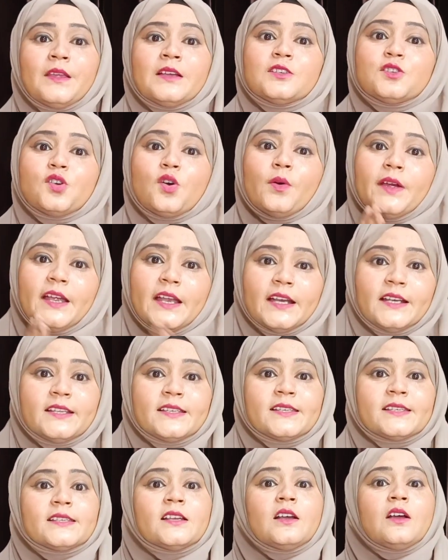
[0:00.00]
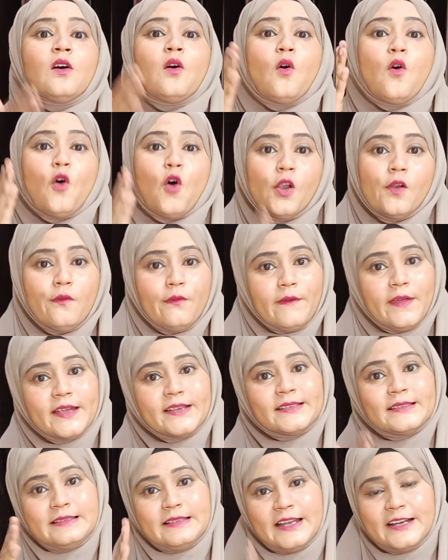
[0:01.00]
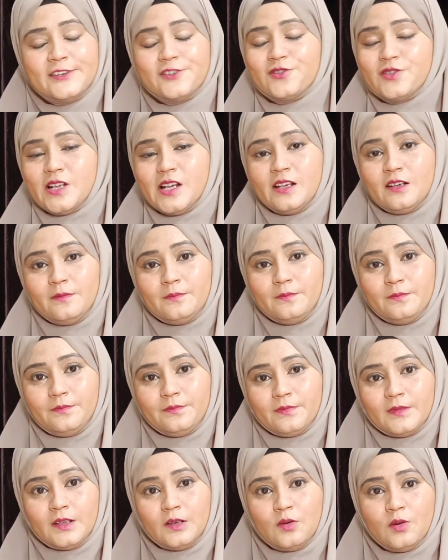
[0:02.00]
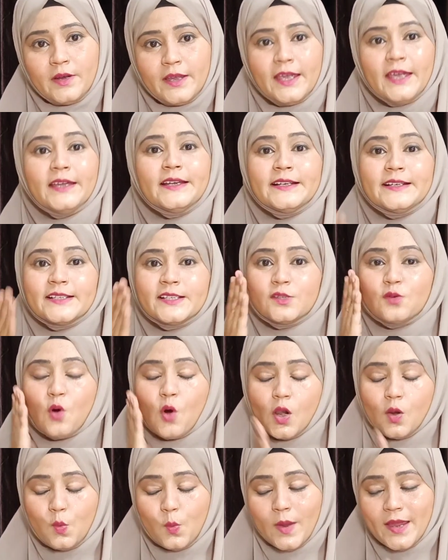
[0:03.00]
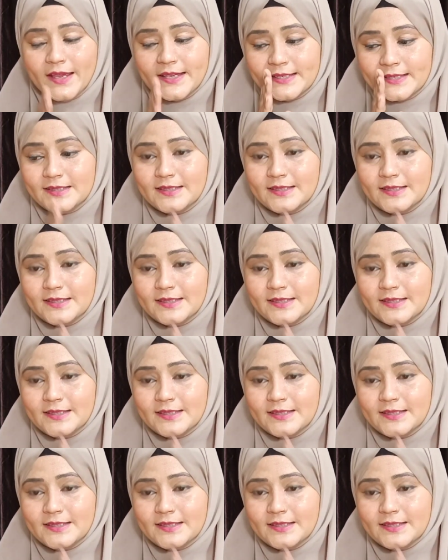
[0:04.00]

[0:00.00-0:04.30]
so it's always literal. Okay, it's always